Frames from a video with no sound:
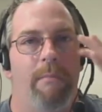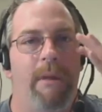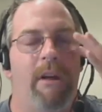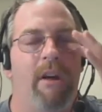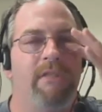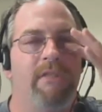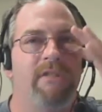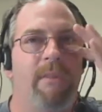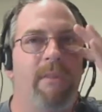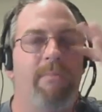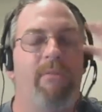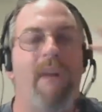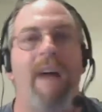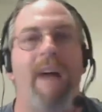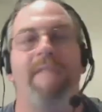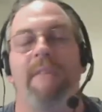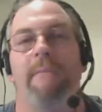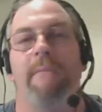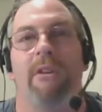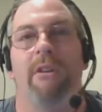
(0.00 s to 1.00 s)
because their
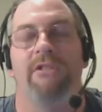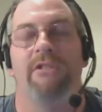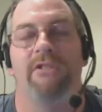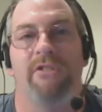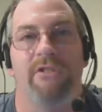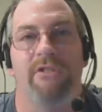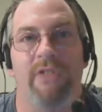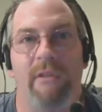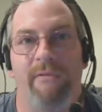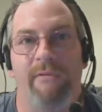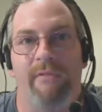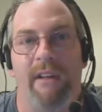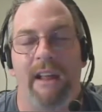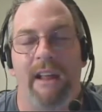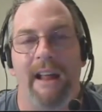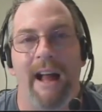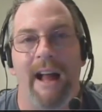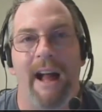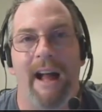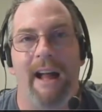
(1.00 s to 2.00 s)
profit margins are so
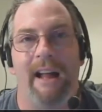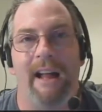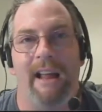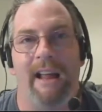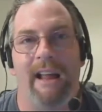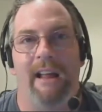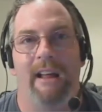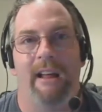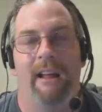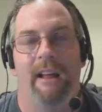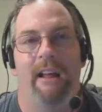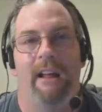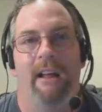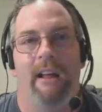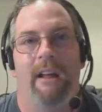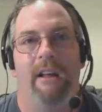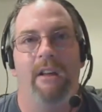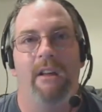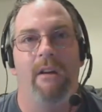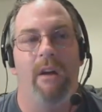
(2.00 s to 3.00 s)
freaking high.
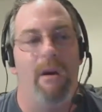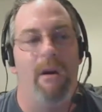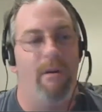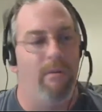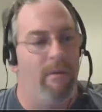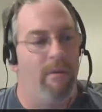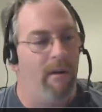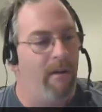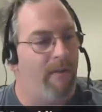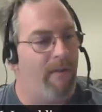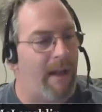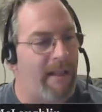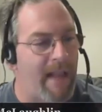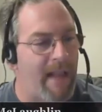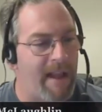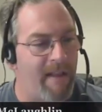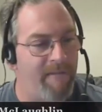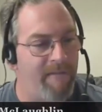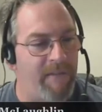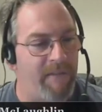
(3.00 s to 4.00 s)
You know, they
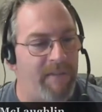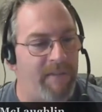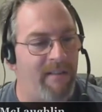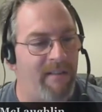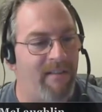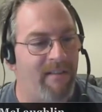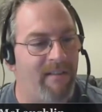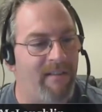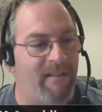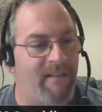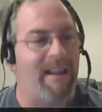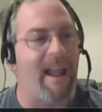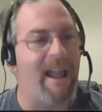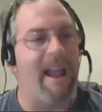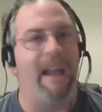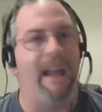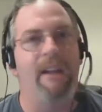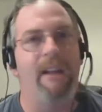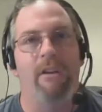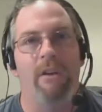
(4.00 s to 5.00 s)
take a 50-cent
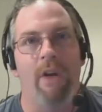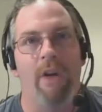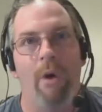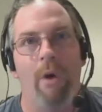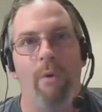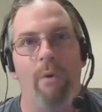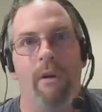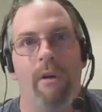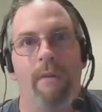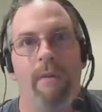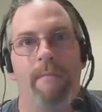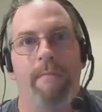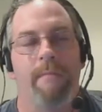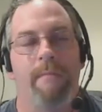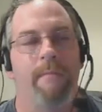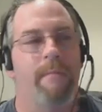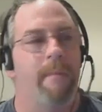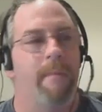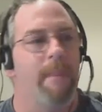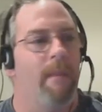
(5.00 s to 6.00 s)
can of Coke,
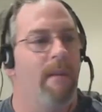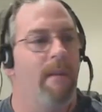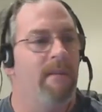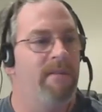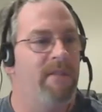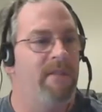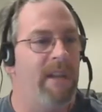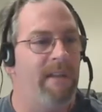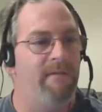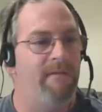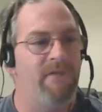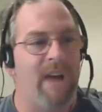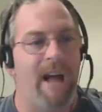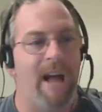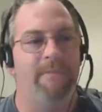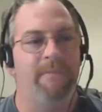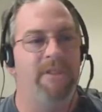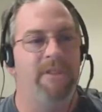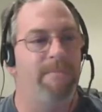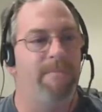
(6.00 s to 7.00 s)
Steve
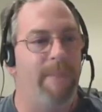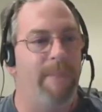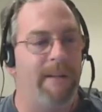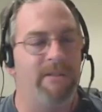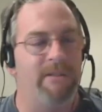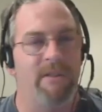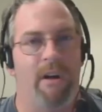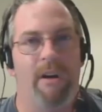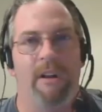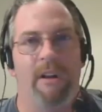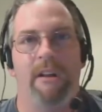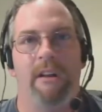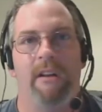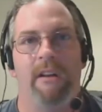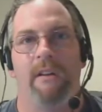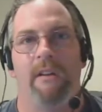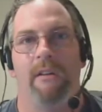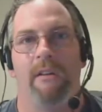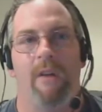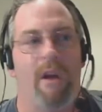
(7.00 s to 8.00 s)
Jobs spits on it,
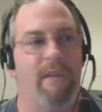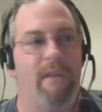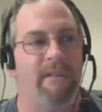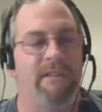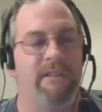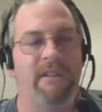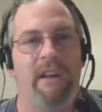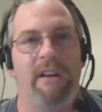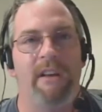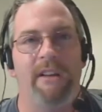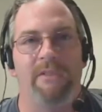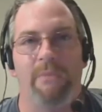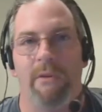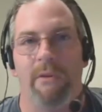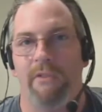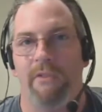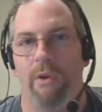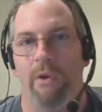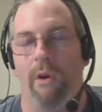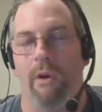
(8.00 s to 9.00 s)
and all of a sudden it's
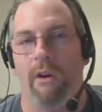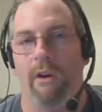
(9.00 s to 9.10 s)
worth